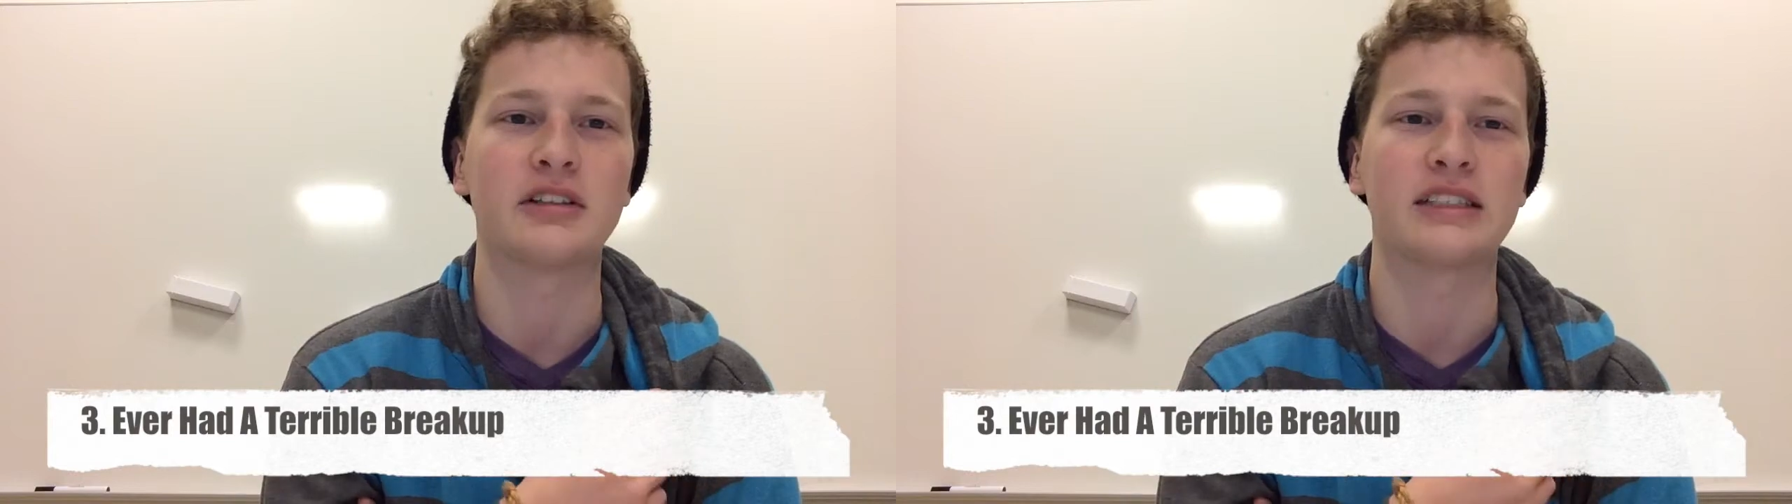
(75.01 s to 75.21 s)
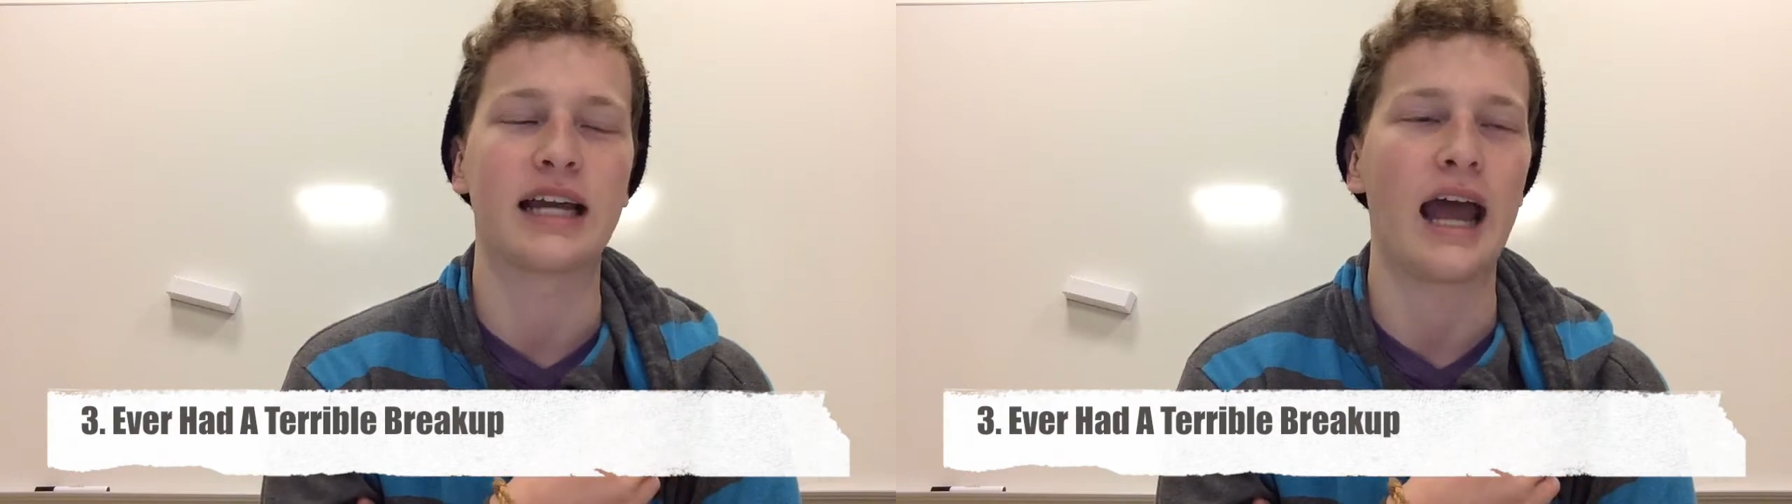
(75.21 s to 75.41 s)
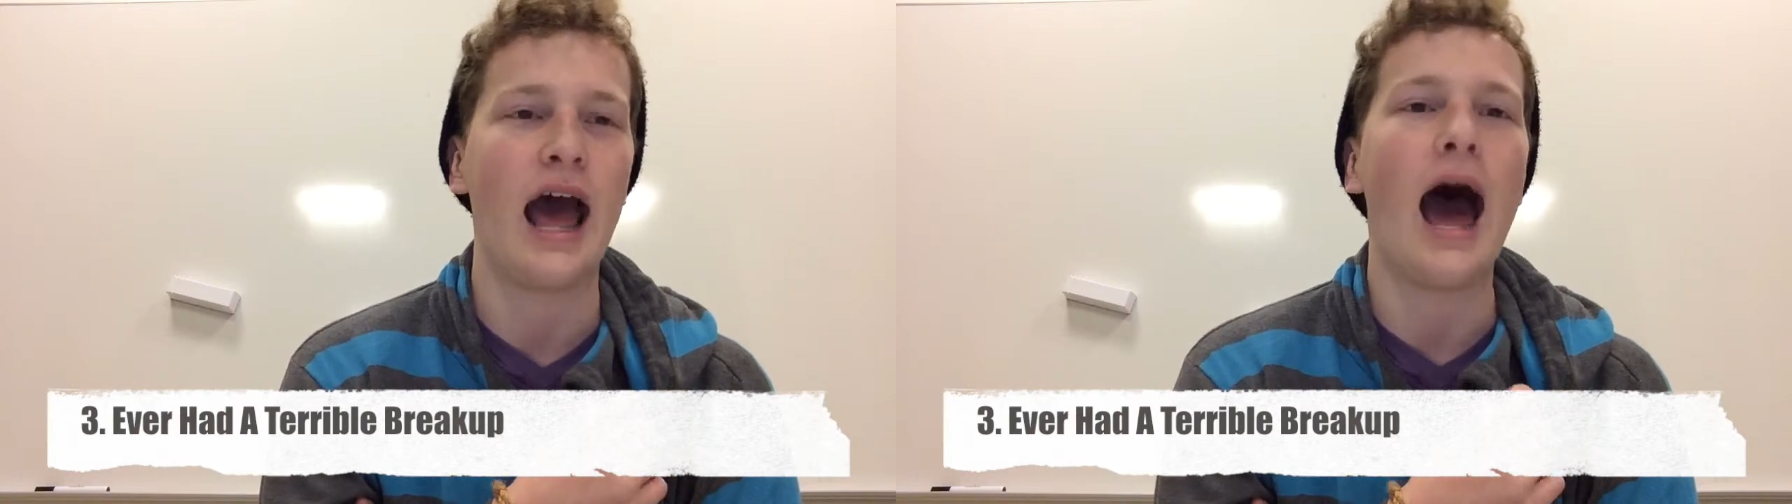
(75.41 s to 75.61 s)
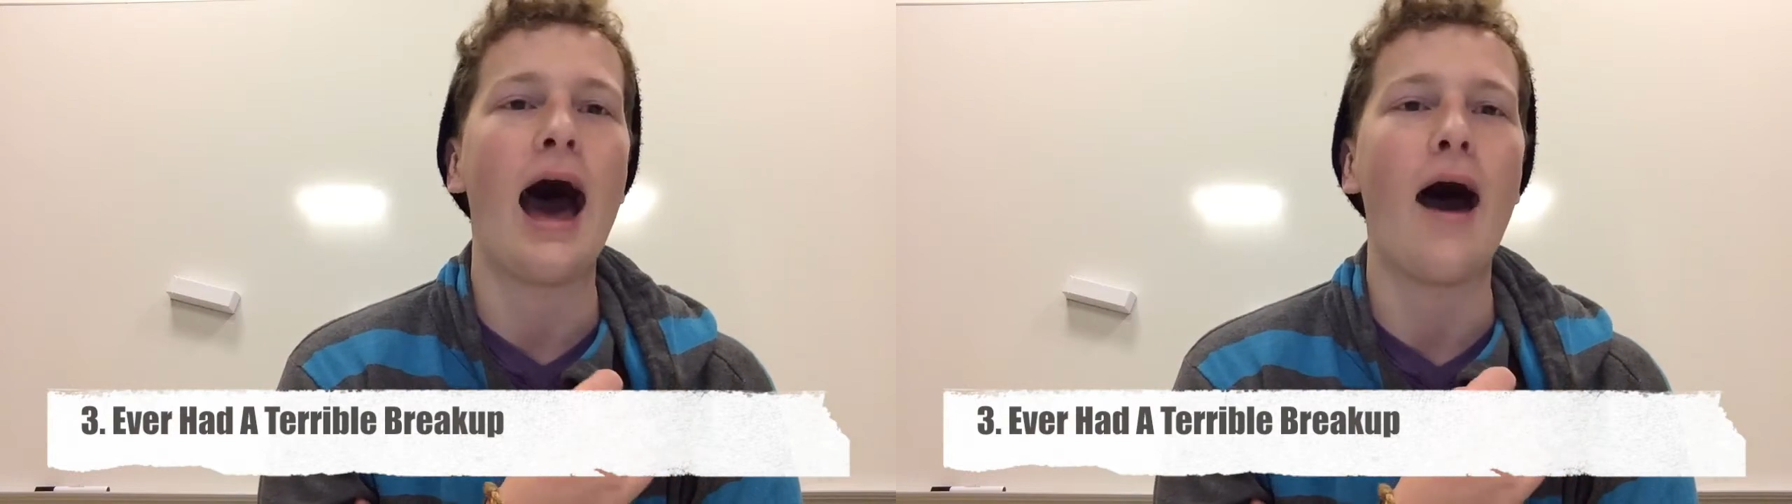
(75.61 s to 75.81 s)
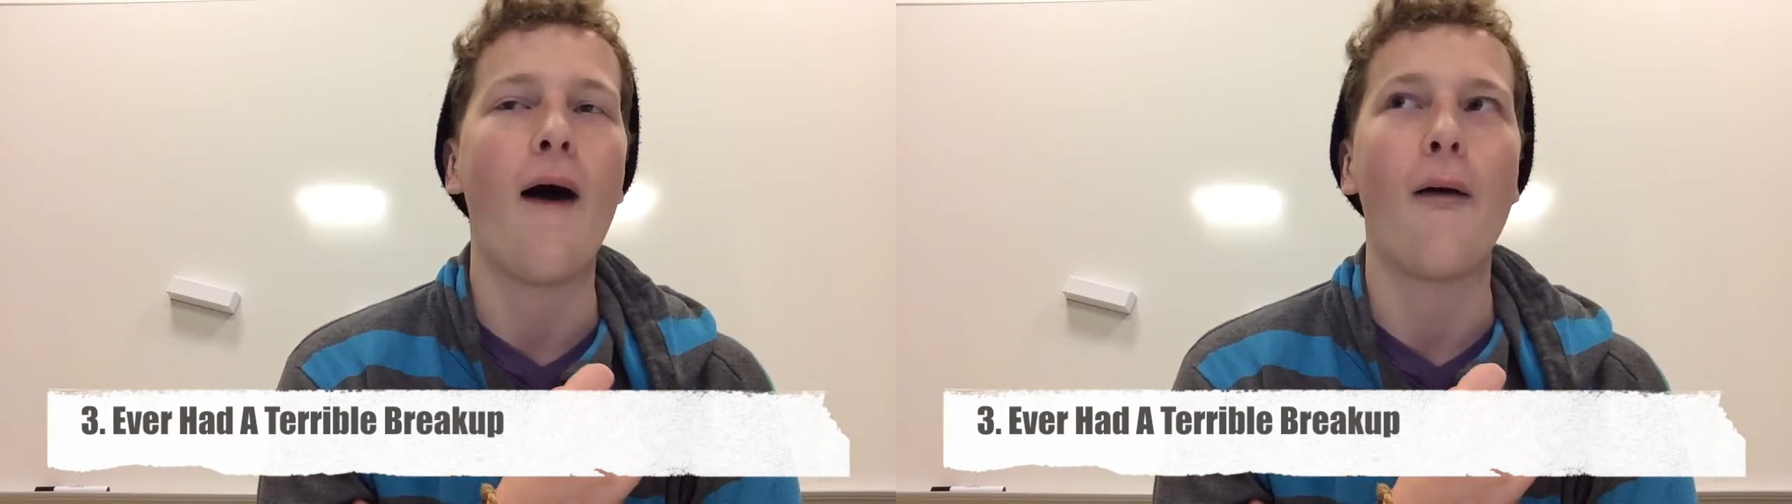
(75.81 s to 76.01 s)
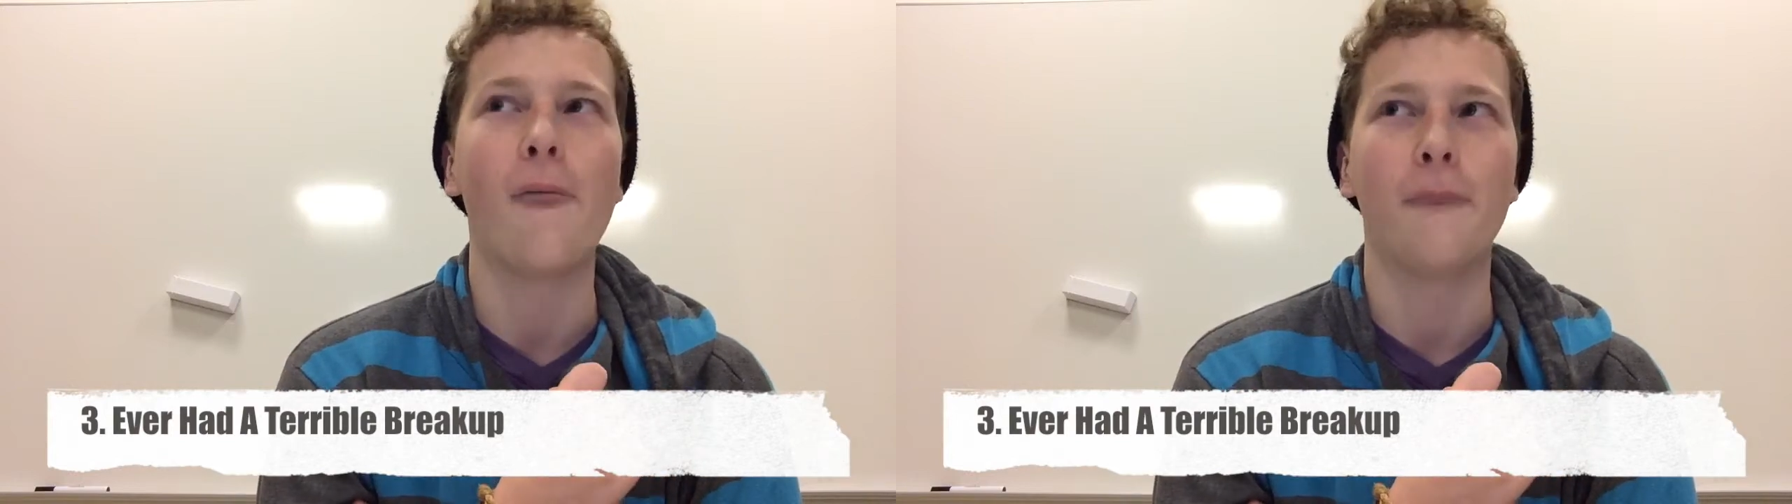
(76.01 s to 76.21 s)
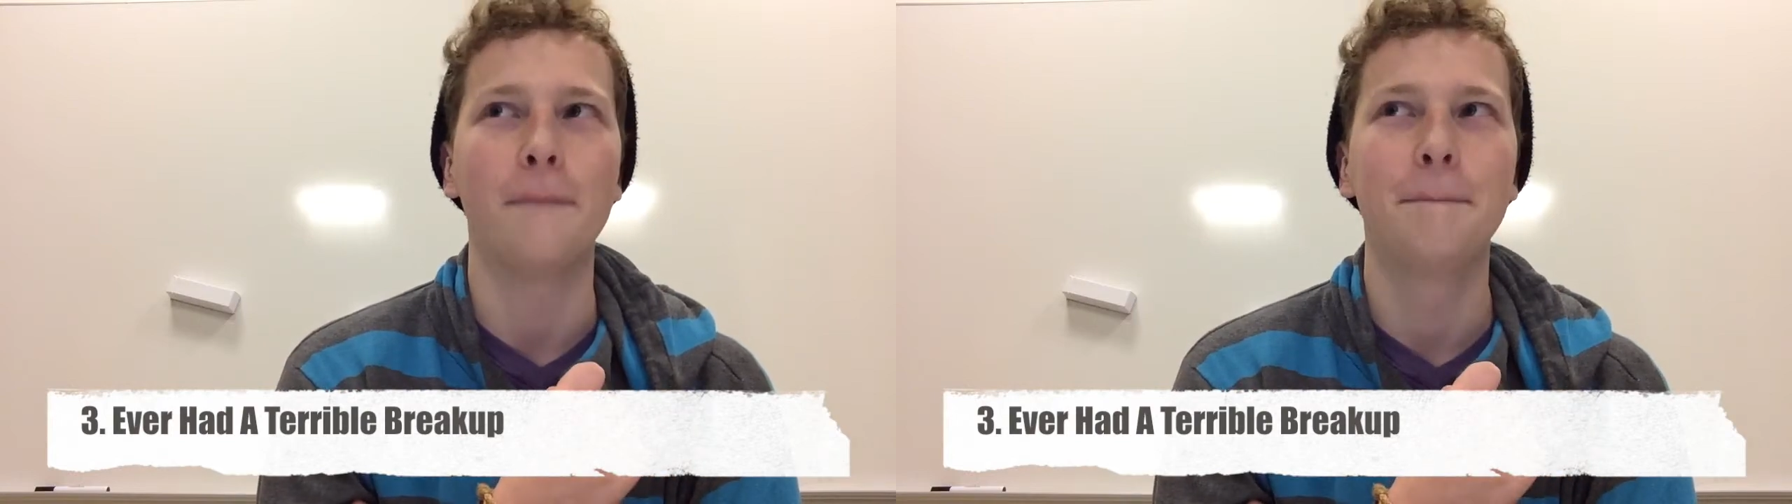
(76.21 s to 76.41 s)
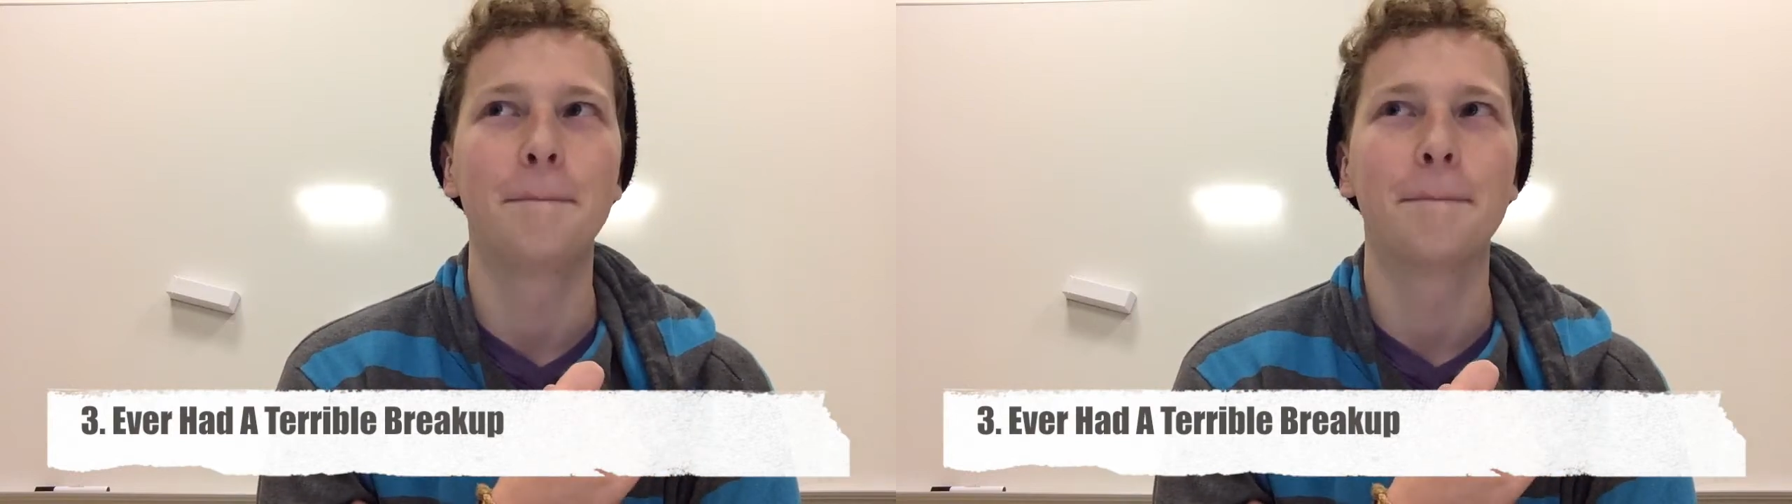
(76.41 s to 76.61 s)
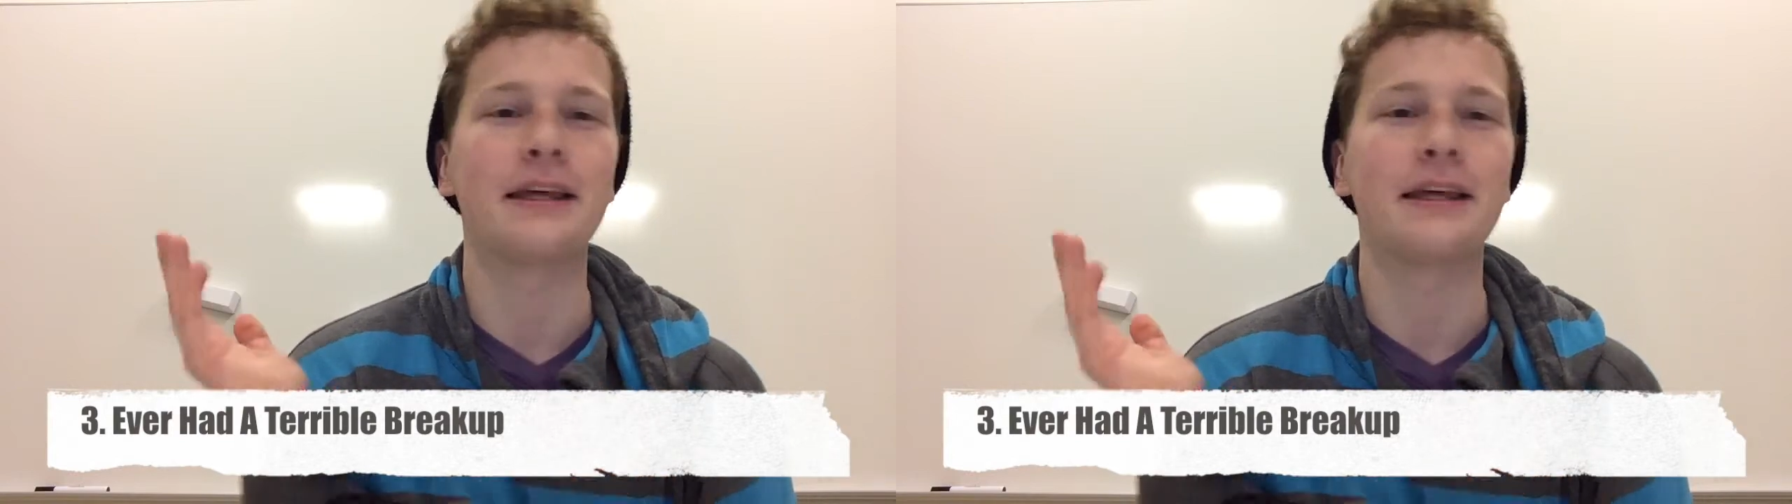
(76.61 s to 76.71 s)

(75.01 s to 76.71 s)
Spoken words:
I was like, oh.